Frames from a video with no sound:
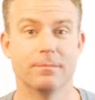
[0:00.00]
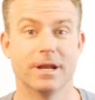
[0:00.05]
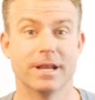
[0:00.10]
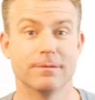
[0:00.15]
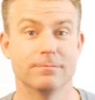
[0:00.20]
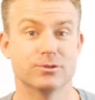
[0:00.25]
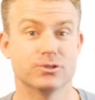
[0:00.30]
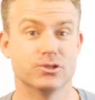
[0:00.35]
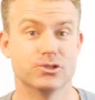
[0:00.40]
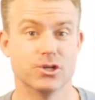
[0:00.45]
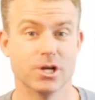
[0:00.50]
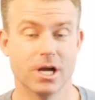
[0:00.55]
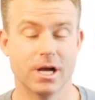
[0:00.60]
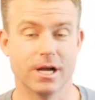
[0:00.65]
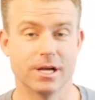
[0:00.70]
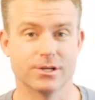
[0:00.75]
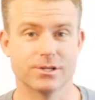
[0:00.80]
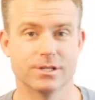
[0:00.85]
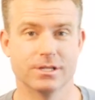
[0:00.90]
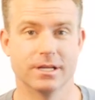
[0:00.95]
my name is
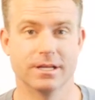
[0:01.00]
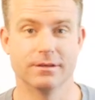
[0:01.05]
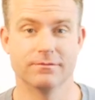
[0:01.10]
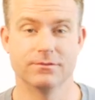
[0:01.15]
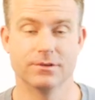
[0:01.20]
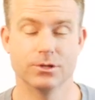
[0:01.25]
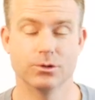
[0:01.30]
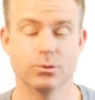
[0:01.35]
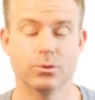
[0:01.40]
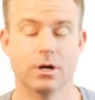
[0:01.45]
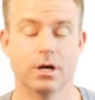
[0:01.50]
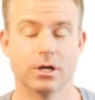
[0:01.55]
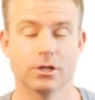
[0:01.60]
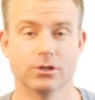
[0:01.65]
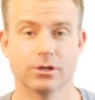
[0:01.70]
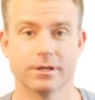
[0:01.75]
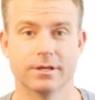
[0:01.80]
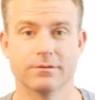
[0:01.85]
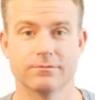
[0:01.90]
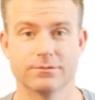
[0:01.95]
Josh, and if you are
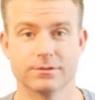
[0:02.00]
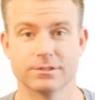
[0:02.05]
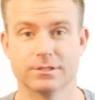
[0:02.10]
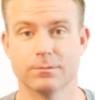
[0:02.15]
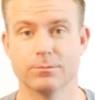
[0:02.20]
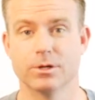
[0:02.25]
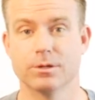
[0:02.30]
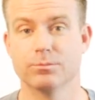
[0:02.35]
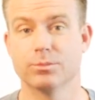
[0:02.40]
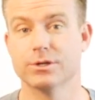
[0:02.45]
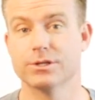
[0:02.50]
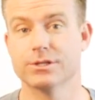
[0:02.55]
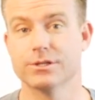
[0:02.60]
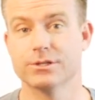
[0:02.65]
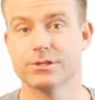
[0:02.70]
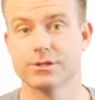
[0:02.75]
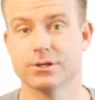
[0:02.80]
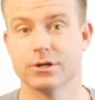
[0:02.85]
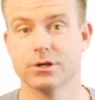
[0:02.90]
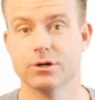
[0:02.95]
looking for someone to
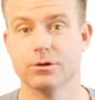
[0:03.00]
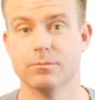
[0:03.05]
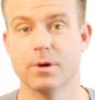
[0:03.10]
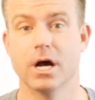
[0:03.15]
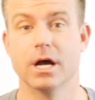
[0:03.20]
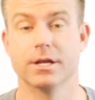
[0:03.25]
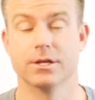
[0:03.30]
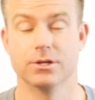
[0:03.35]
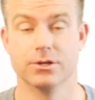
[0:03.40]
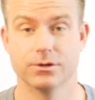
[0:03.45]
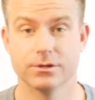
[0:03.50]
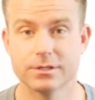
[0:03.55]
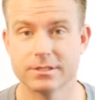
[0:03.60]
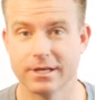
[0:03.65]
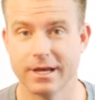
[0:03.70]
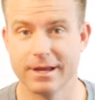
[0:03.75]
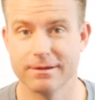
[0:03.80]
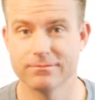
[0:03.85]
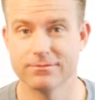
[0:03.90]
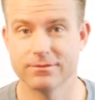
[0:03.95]
purchase your home on your
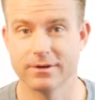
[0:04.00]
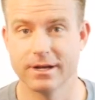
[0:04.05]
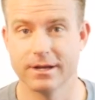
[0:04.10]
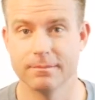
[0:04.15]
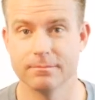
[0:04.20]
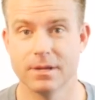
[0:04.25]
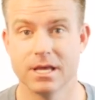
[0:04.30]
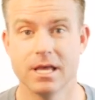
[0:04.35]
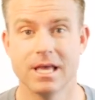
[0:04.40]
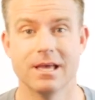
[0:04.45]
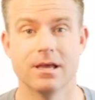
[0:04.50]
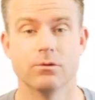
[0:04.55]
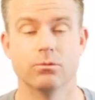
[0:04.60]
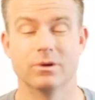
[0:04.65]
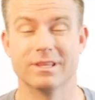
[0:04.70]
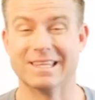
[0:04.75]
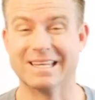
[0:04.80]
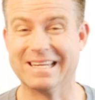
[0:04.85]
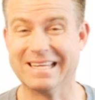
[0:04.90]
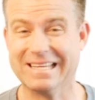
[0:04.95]
time frame
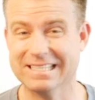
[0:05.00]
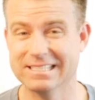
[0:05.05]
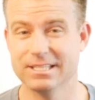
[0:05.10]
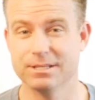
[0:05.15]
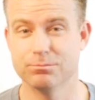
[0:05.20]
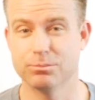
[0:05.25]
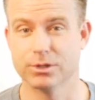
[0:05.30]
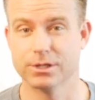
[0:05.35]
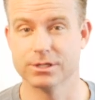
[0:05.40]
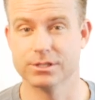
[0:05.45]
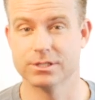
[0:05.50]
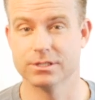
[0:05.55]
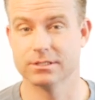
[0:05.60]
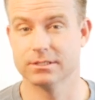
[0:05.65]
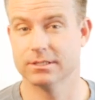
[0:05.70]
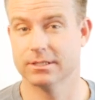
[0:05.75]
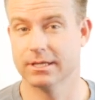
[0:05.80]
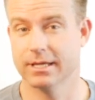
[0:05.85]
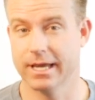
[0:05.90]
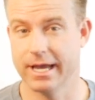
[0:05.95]
with an easy
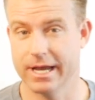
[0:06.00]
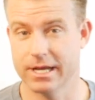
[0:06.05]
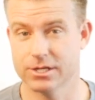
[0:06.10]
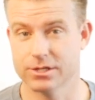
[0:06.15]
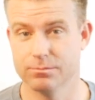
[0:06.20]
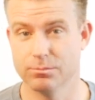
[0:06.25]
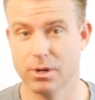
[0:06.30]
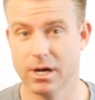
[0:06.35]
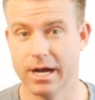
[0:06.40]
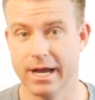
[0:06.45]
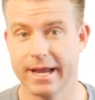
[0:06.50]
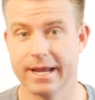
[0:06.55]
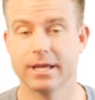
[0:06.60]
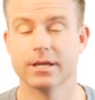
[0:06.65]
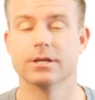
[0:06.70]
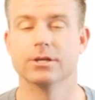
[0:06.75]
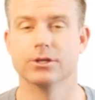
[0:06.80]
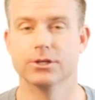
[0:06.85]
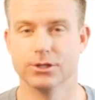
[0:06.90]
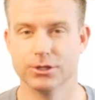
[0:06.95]
purchase, cash buy,
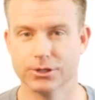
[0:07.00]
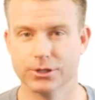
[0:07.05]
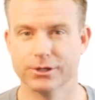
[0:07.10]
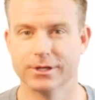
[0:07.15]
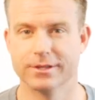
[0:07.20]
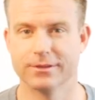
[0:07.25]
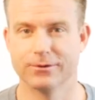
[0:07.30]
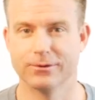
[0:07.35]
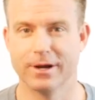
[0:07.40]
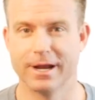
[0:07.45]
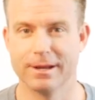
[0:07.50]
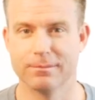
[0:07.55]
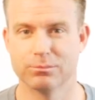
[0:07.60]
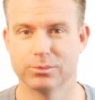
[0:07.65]
you're in the right